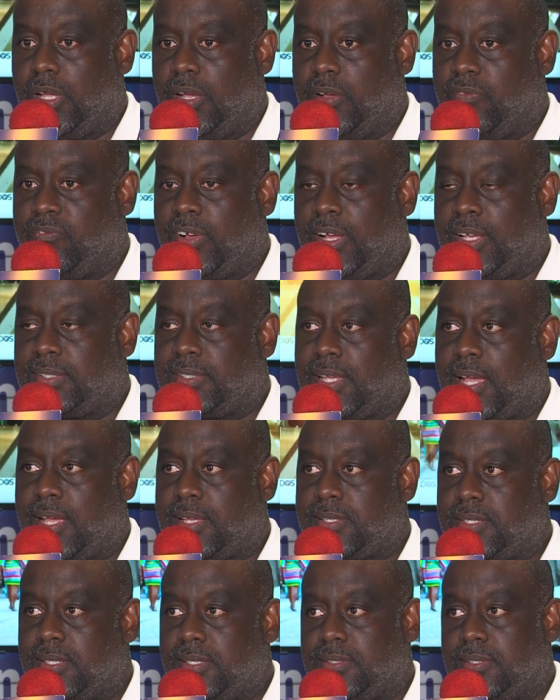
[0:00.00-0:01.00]
a
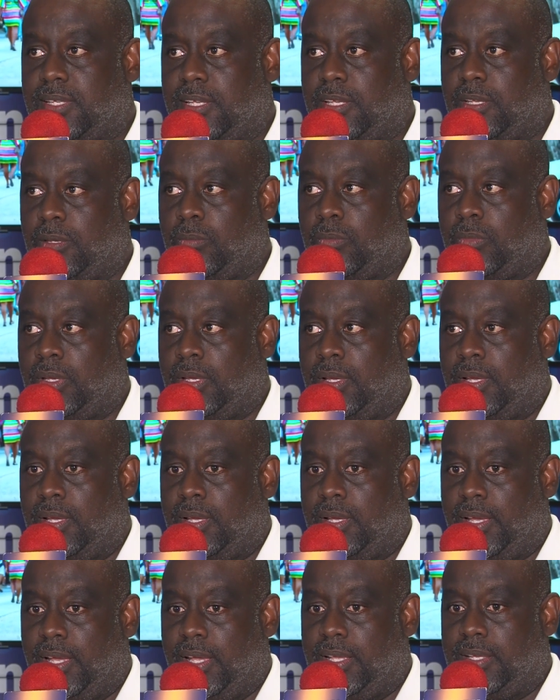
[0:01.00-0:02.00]
fantastic team
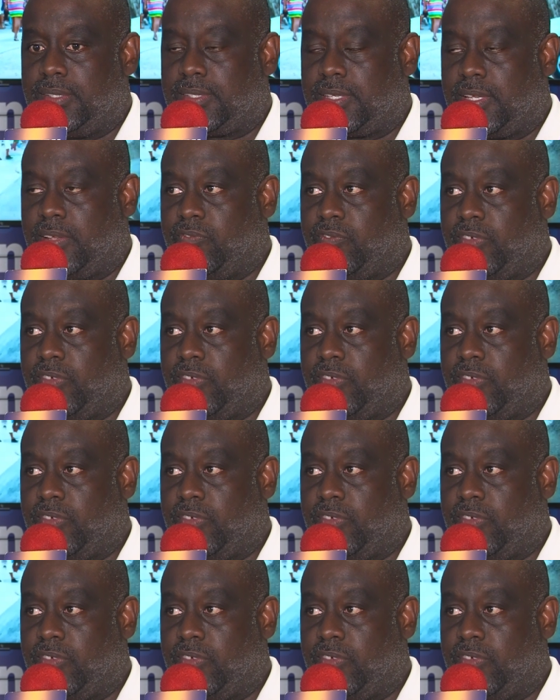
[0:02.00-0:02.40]
in St.